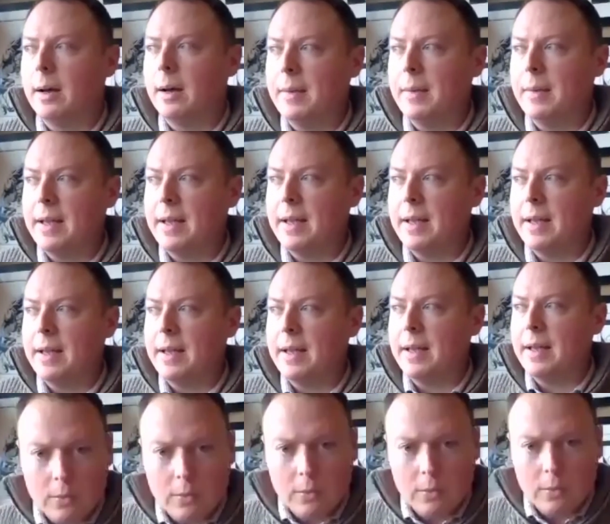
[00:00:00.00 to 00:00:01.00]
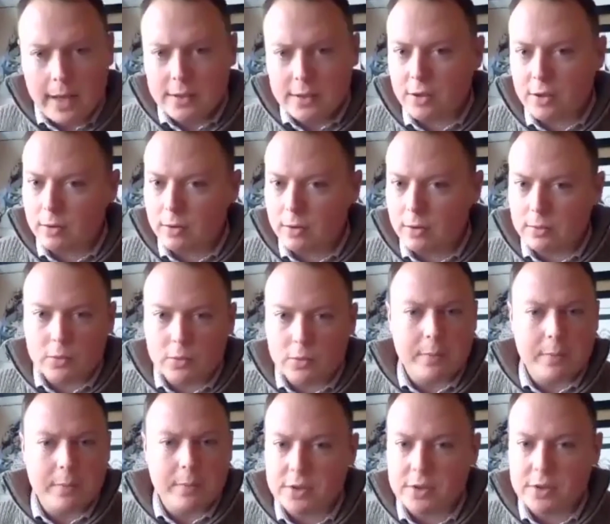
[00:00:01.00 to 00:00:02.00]
in a meaningful way. So
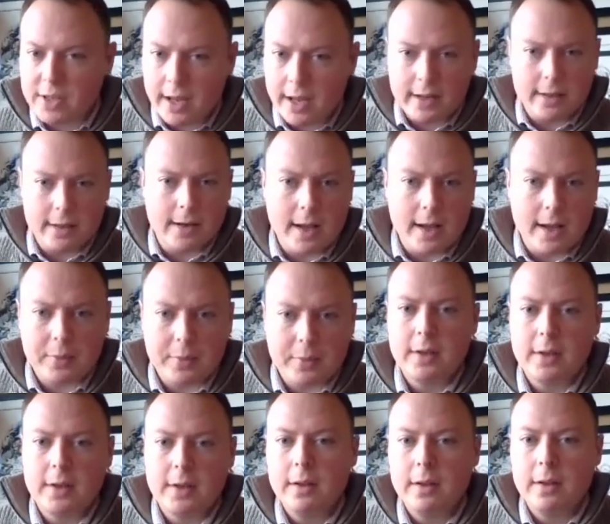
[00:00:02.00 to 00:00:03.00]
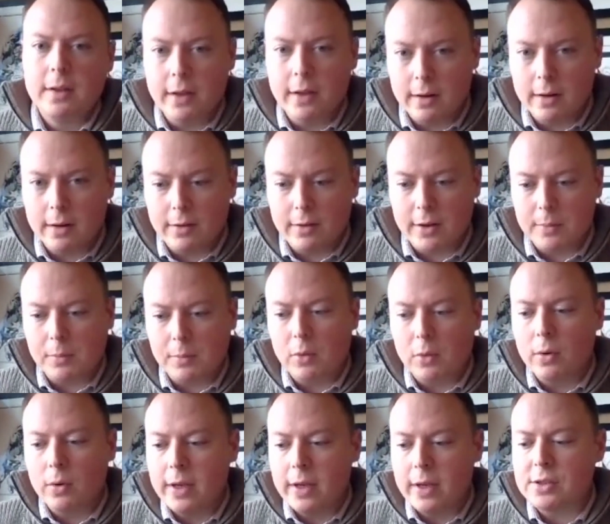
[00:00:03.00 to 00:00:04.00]
20% and up, their
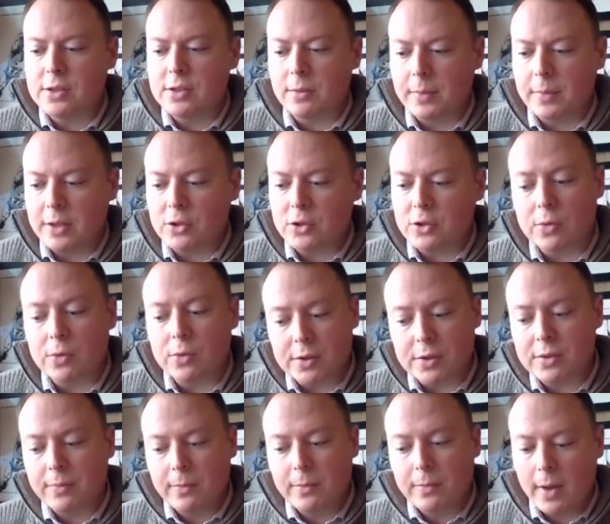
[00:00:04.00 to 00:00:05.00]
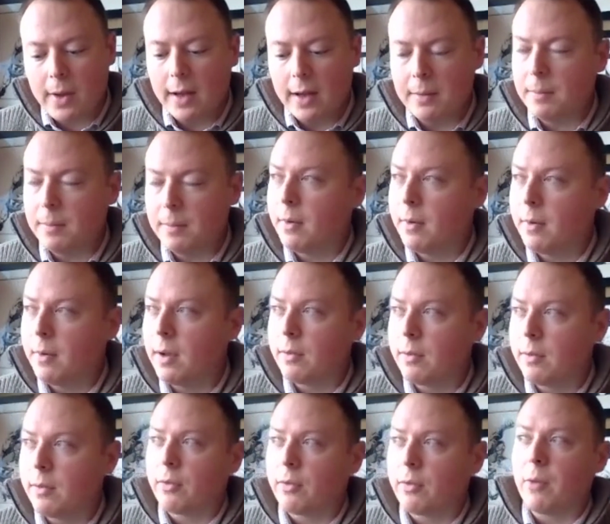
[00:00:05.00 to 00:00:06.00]
employees are being sourced
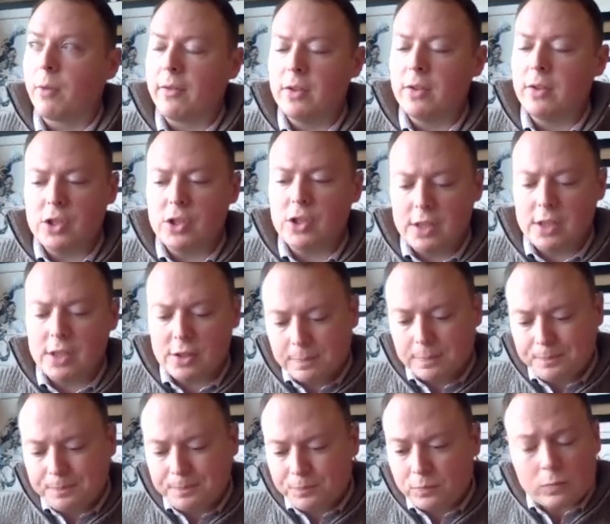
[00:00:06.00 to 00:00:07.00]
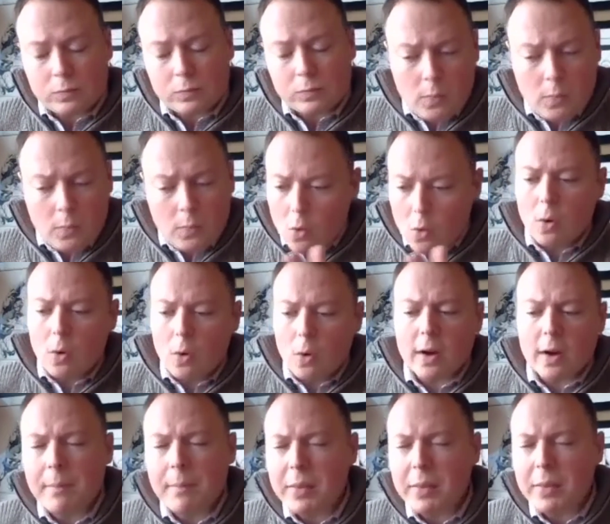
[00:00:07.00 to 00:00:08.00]
from refugees, or
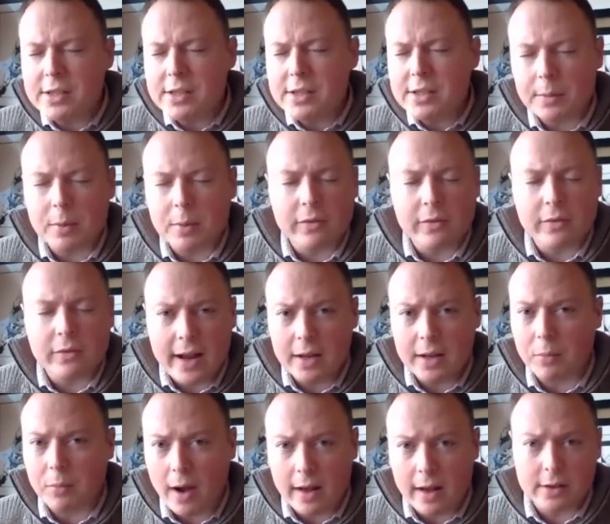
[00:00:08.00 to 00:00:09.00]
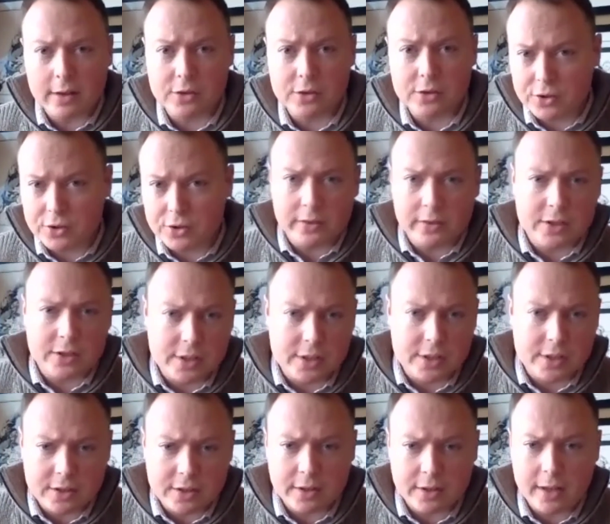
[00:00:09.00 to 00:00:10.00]
companies that are providing products or services
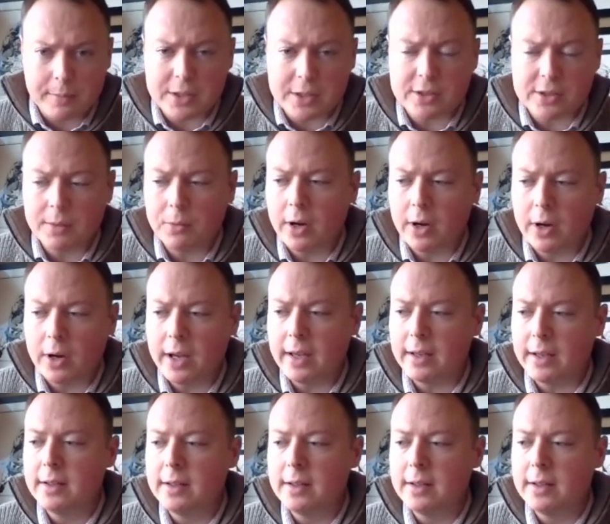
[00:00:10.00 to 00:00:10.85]
to them in some way.